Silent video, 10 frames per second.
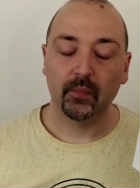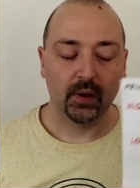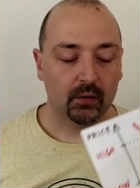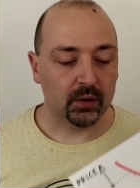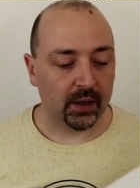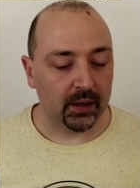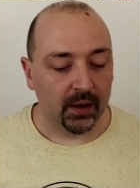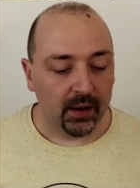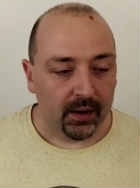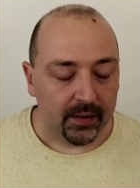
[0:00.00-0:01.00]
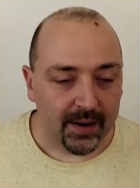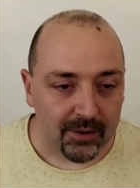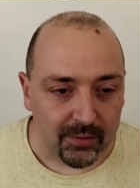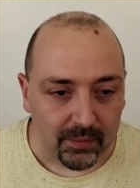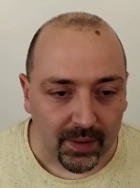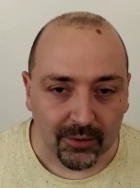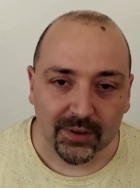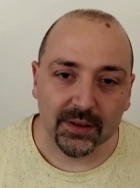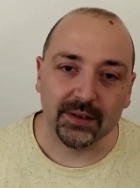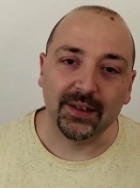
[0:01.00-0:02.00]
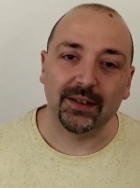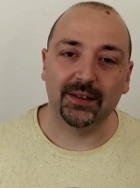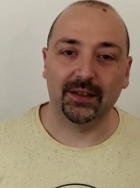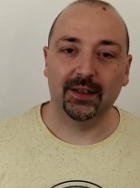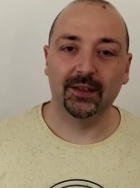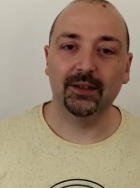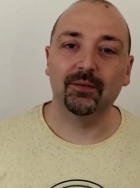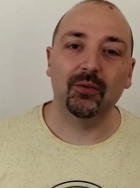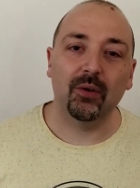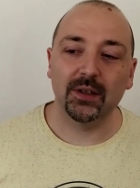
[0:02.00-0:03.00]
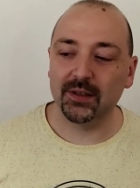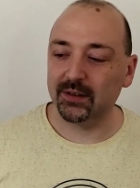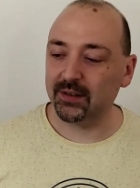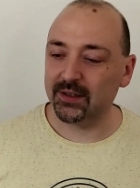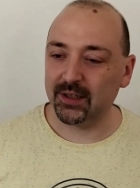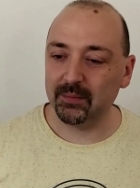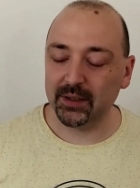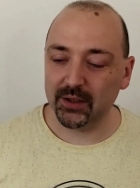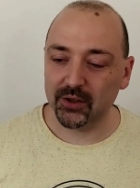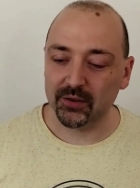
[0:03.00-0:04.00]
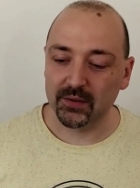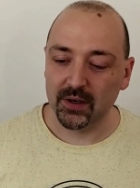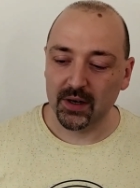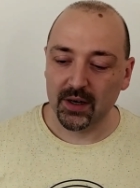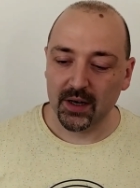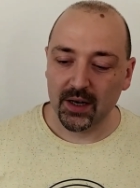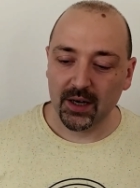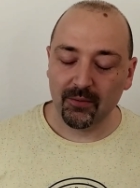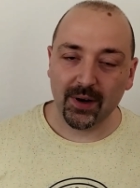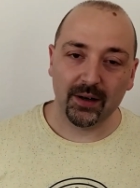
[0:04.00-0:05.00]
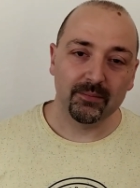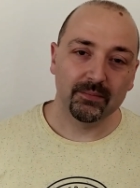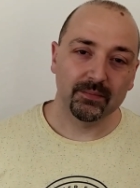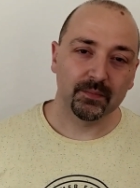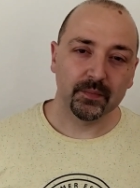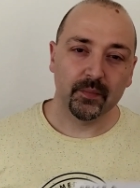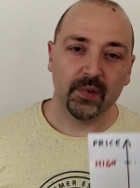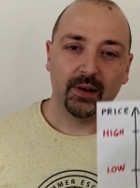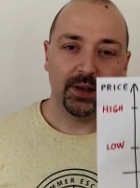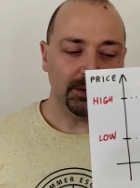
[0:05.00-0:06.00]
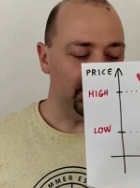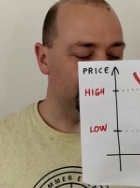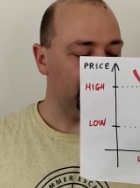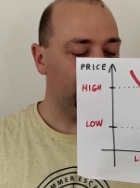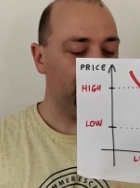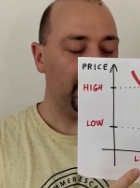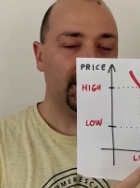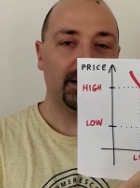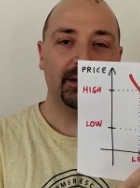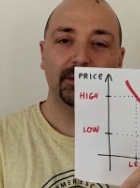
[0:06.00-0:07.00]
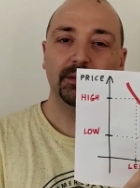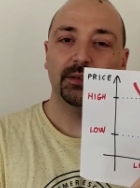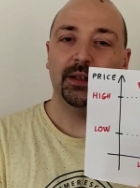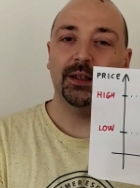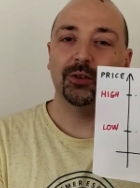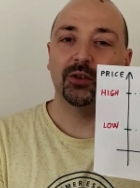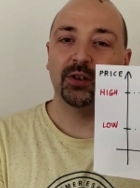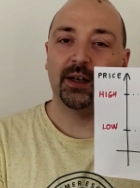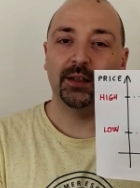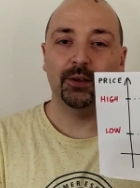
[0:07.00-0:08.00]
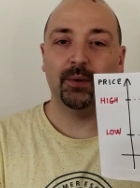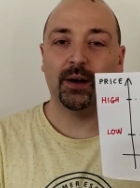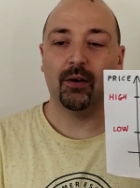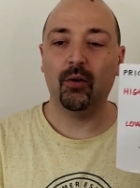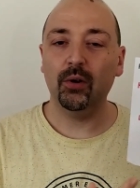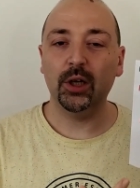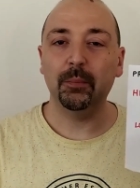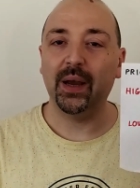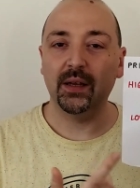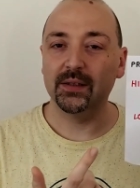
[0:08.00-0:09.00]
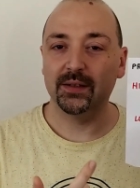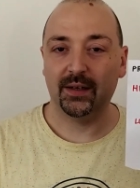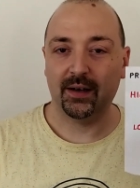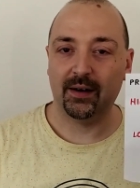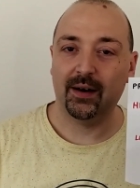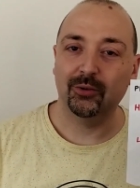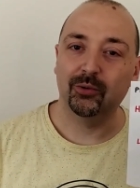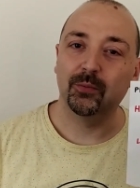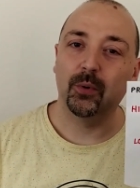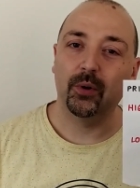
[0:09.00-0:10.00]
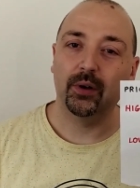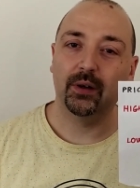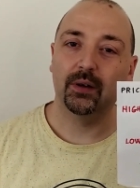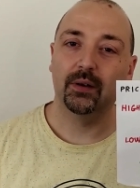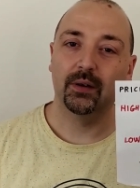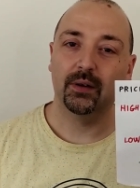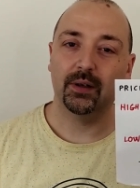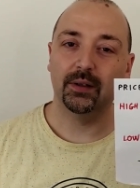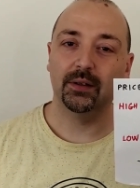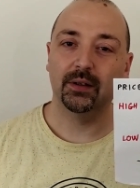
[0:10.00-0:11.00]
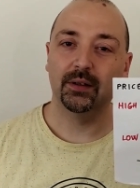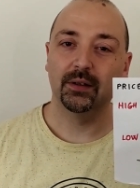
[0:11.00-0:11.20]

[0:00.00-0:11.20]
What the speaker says: Okay, now, how does this influence the discrimination? Well, let me say we are in a society where only males are allowed to work, right?